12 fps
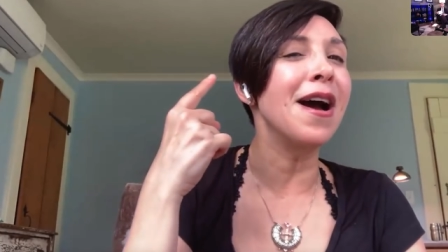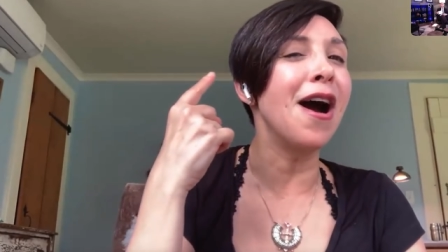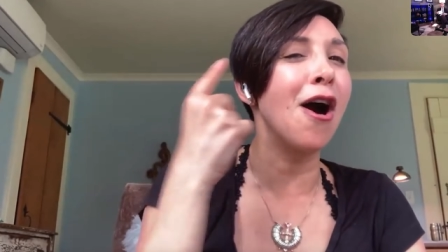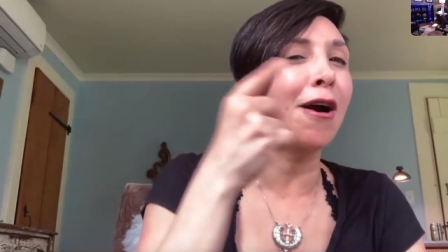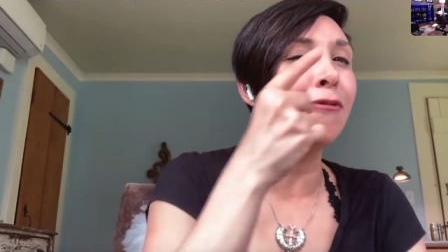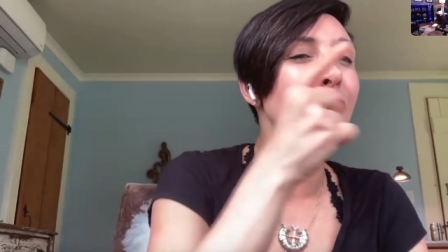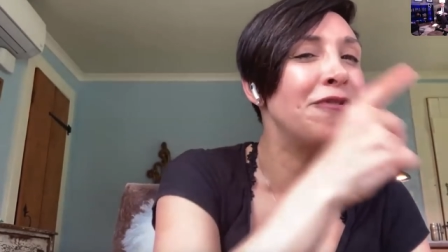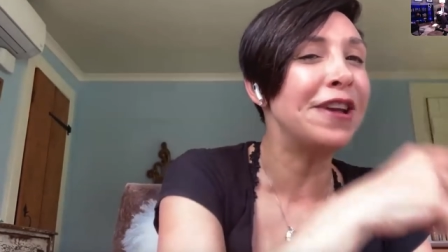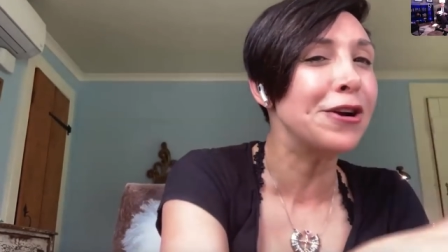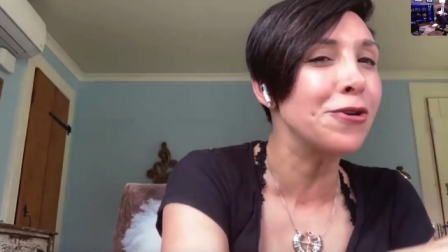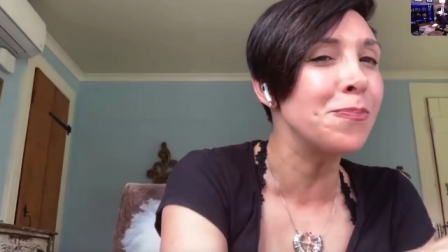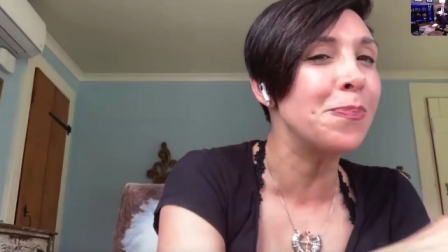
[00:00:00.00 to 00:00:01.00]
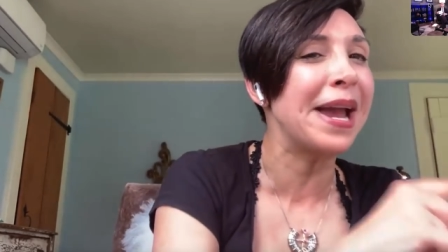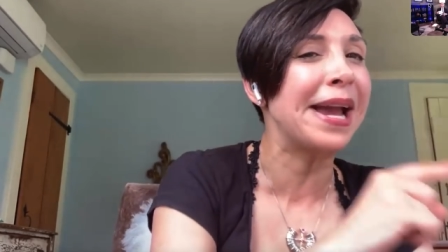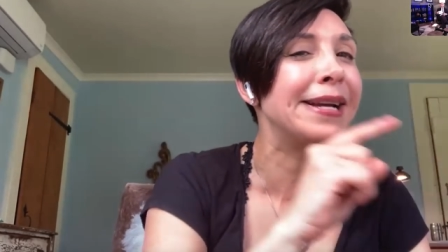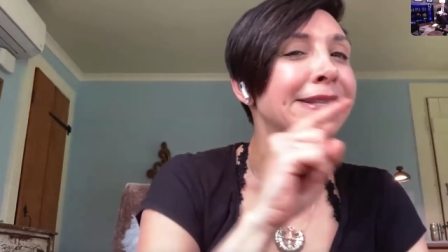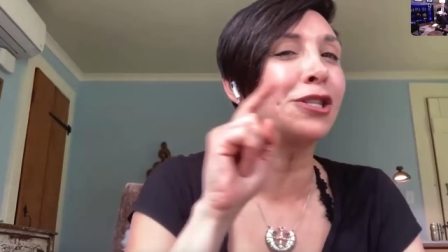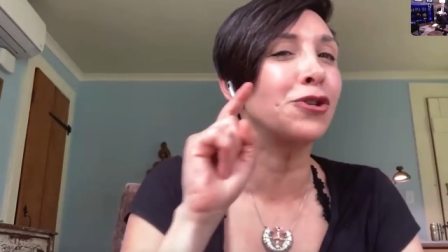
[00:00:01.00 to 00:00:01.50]
are fear
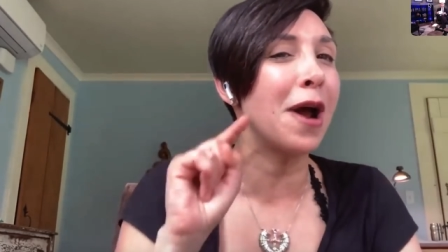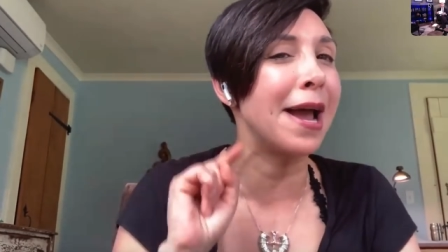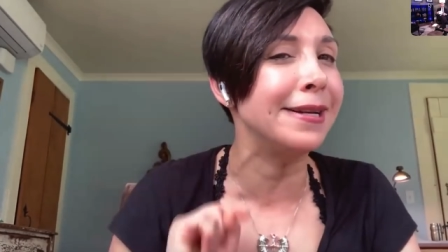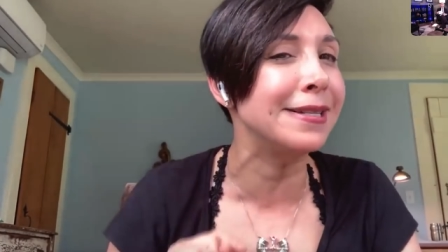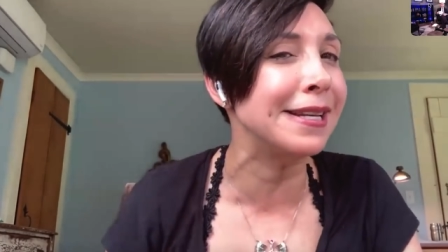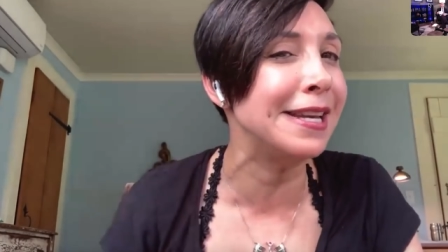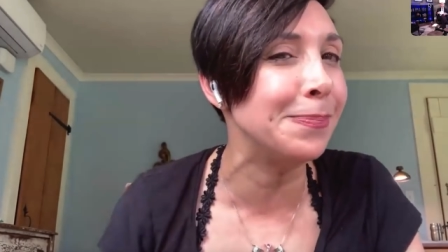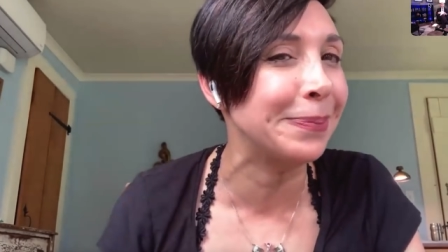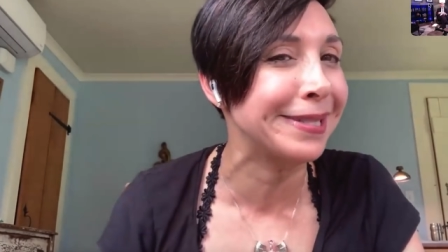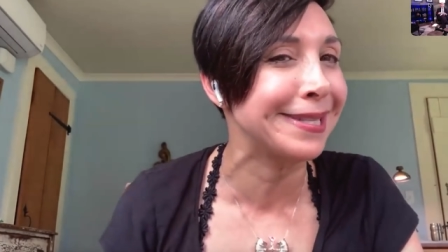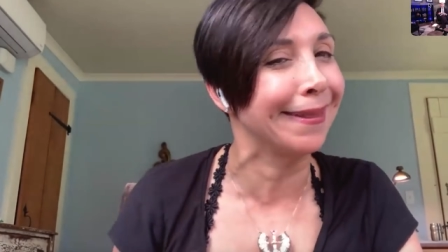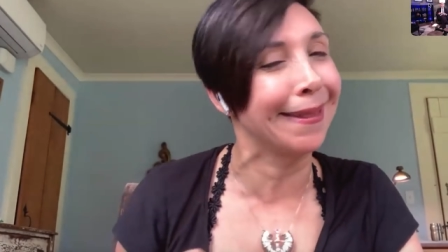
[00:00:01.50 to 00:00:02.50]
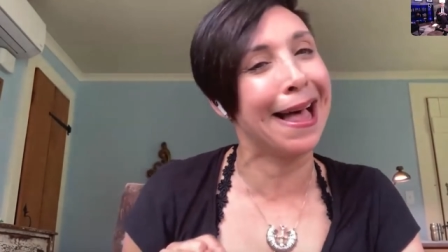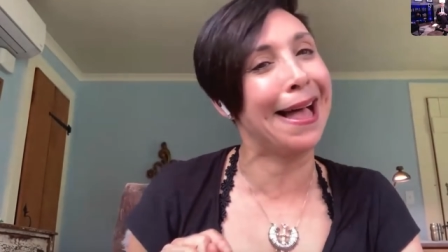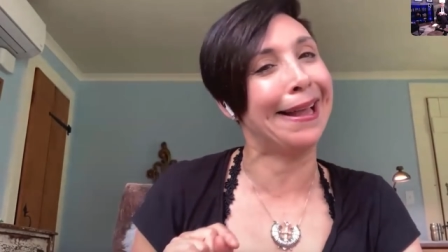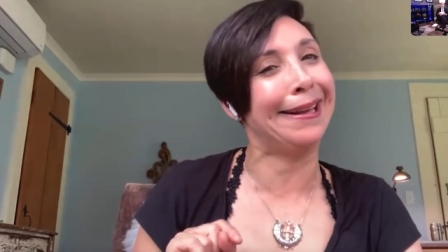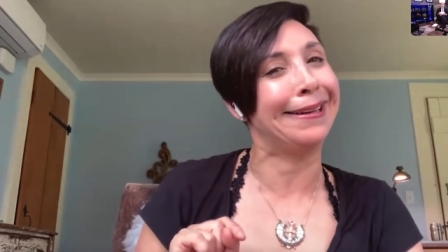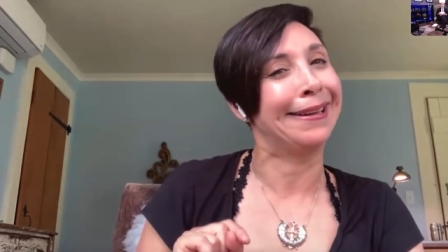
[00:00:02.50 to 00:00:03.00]
based, trying to keep us in
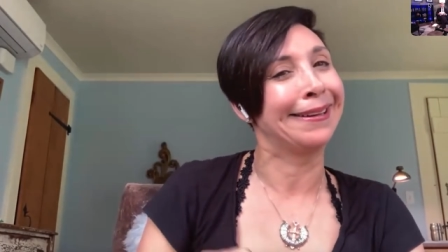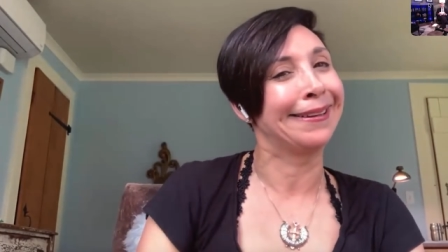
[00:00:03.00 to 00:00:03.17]
line,